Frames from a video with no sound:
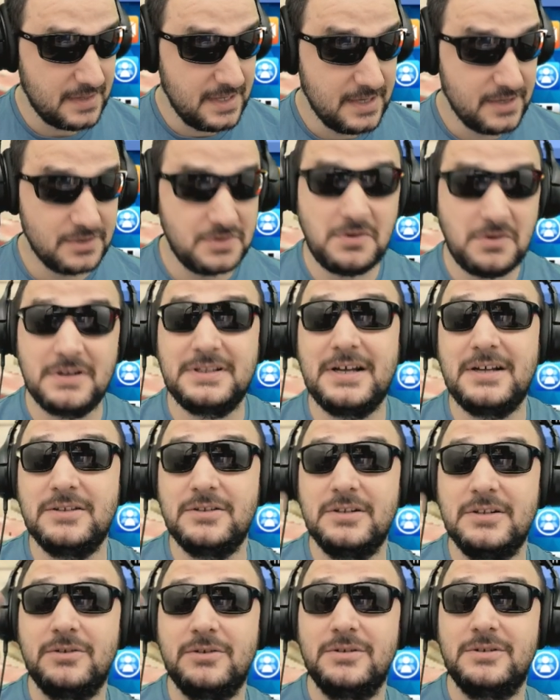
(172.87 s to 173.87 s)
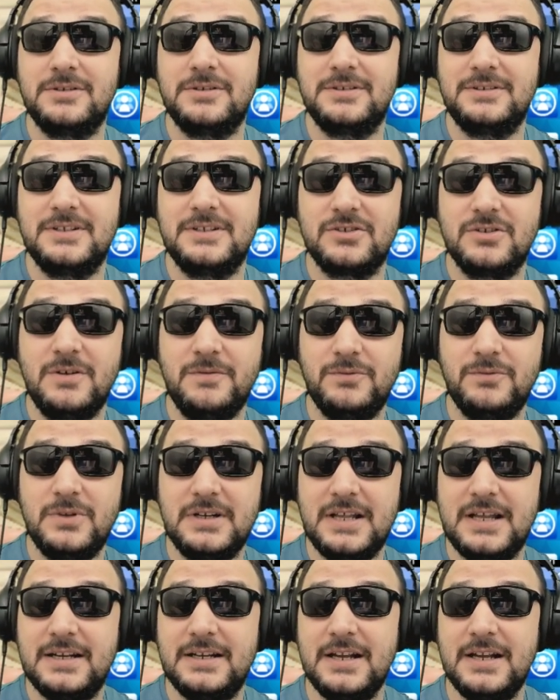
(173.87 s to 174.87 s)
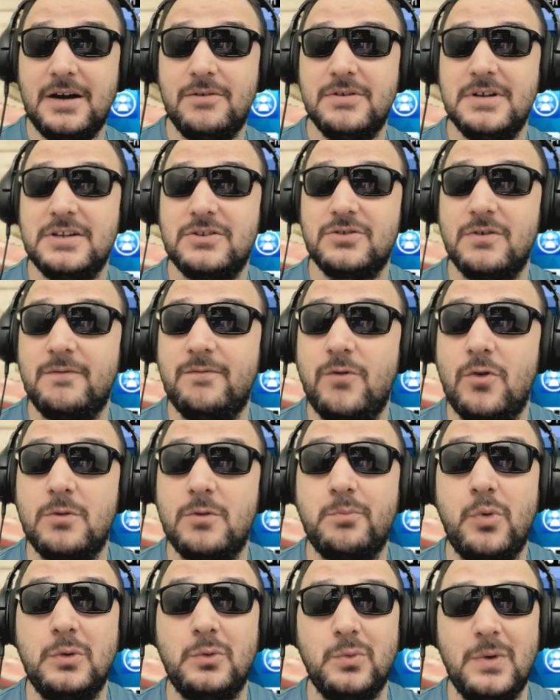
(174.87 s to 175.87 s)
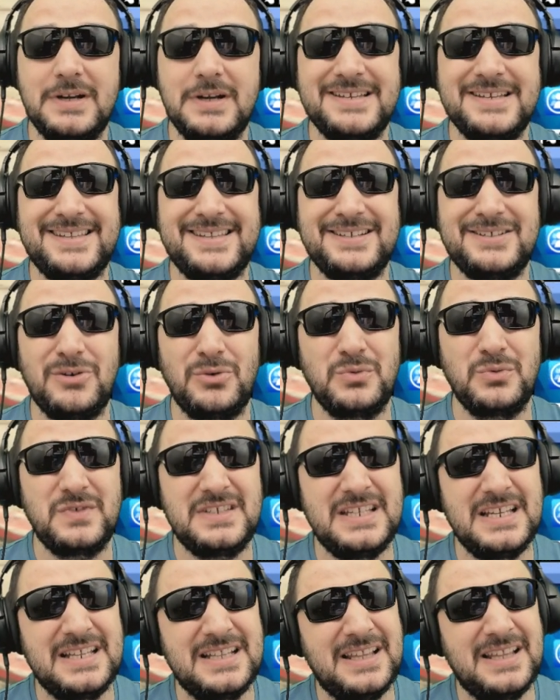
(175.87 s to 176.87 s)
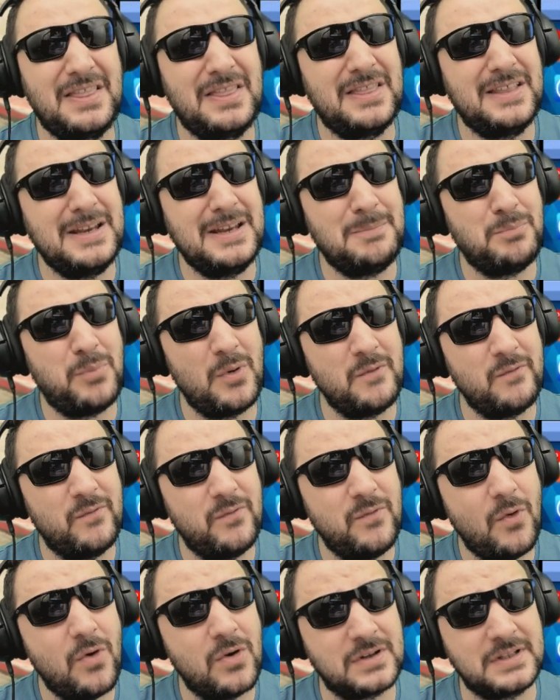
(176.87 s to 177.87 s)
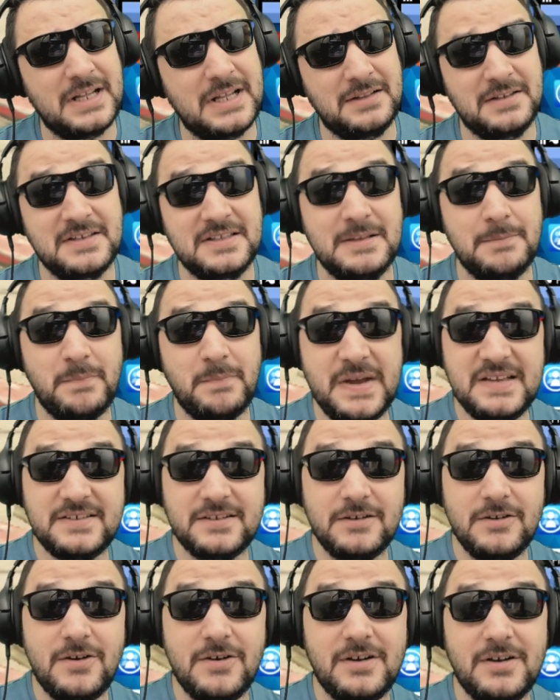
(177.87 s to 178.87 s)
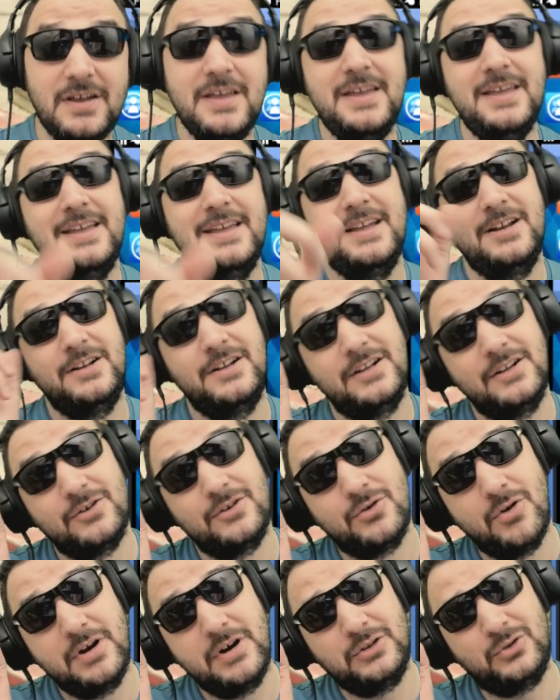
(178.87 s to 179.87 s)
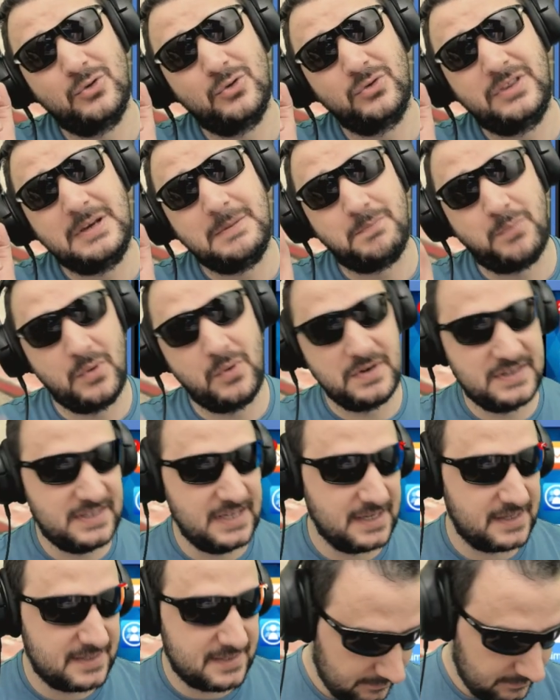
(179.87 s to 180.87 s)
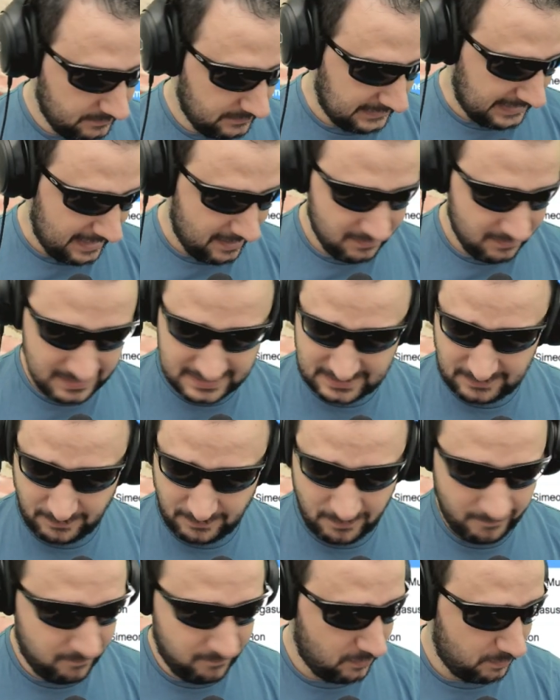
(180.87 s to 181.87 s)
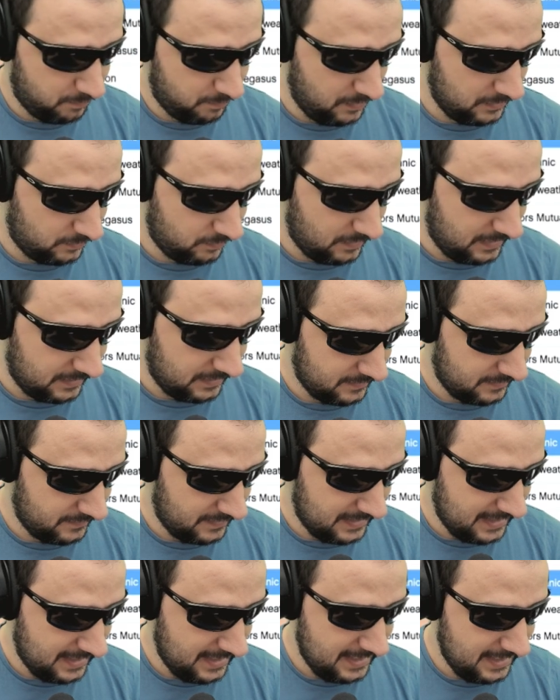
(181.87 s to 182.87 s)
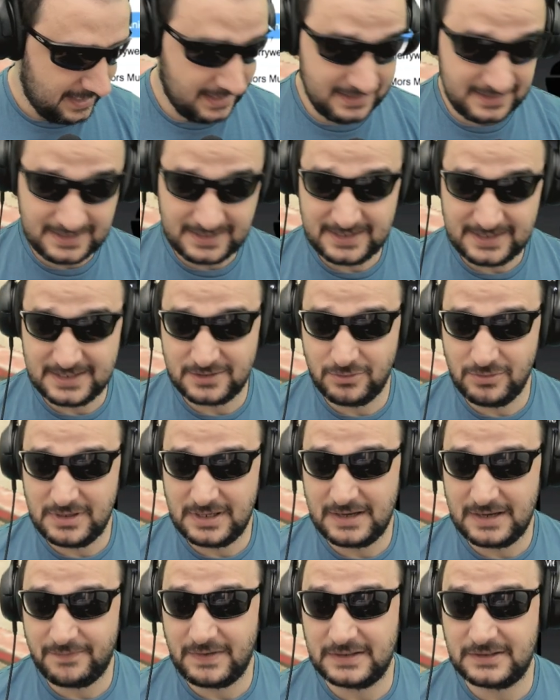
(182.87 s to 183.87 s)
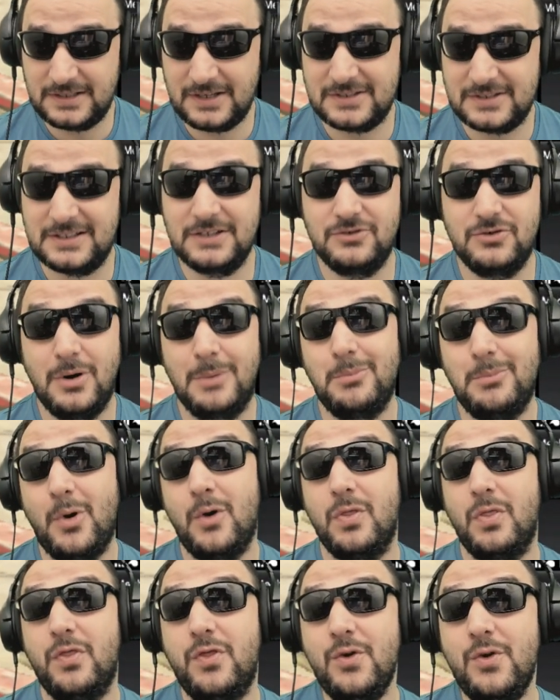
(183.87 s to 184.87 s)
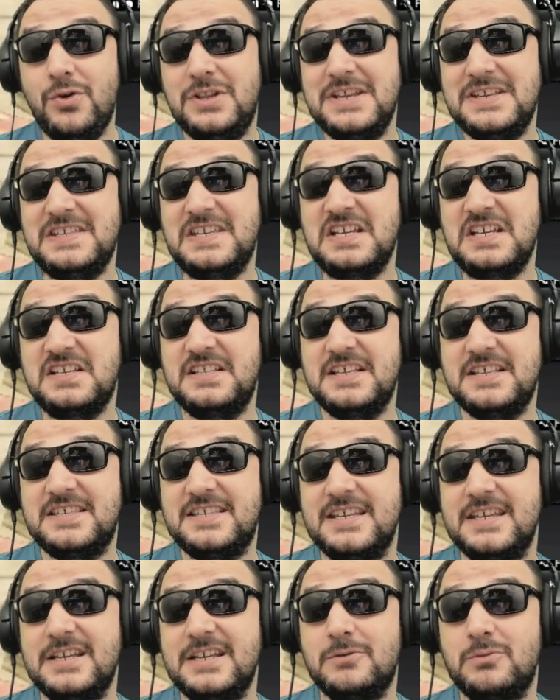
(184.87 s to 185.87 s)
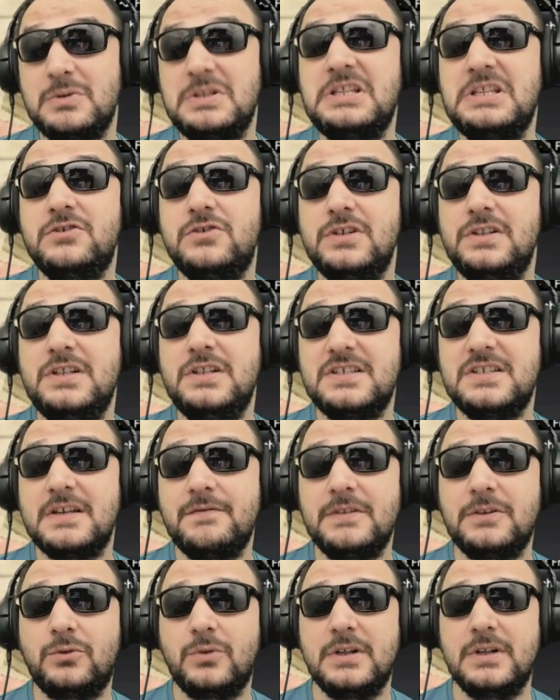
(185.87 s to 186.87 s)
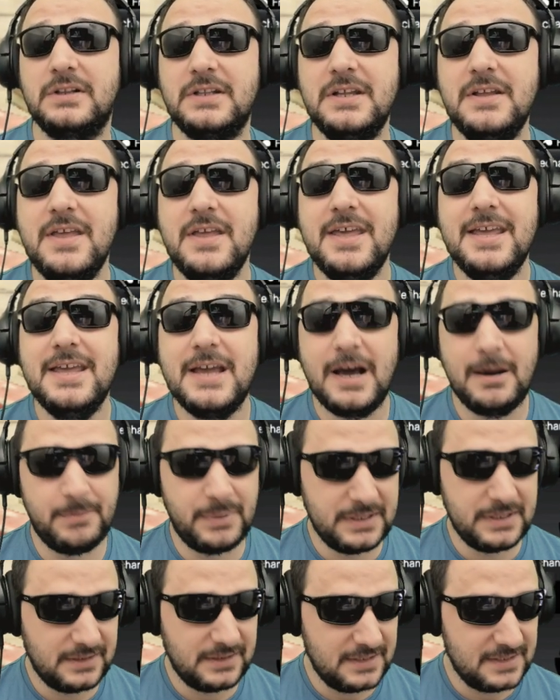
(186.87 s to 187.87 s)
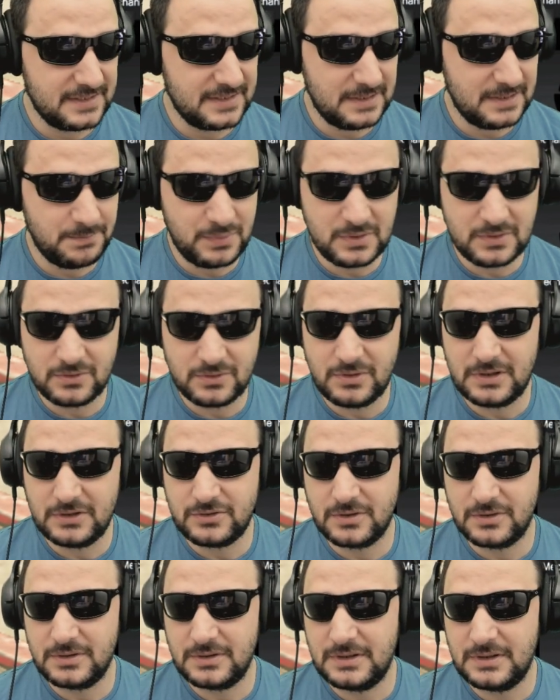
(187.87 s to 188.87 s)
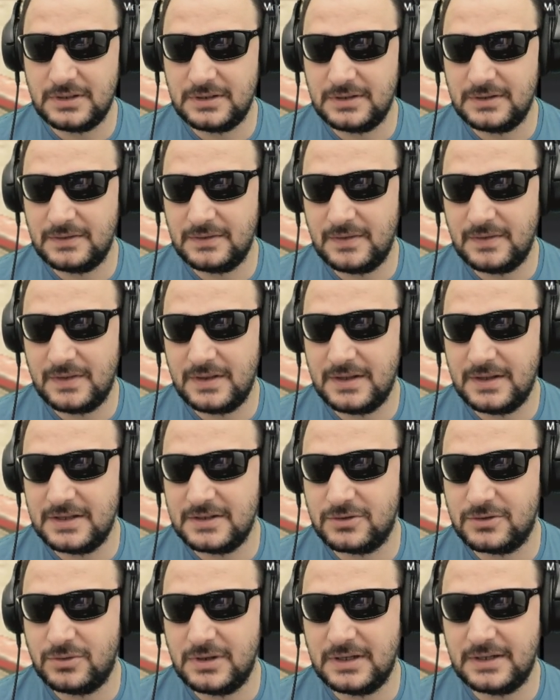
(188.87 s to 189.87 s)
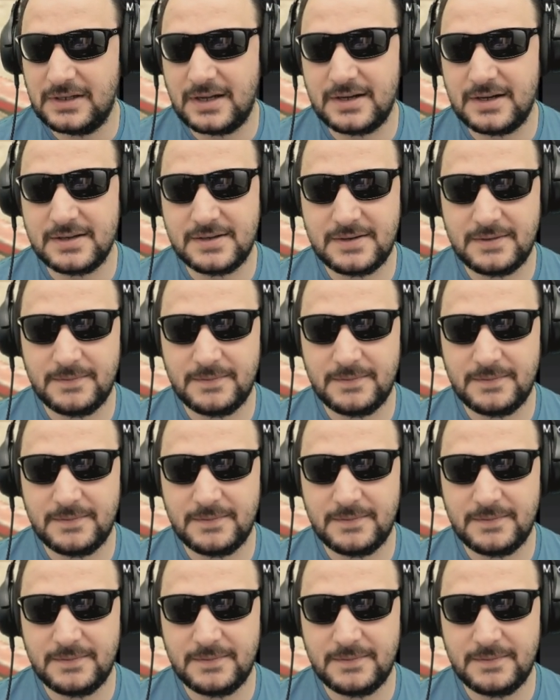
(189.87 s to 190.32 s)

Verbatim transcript: So I download the software, and now it's on four point one instead of three point four, that is the base clock, going to three point six. Now it's on four point one, and it's doing a fantastic job on thirteen sixty-six with the G T seven twenty. Apparently the C P U is doing is doing nice.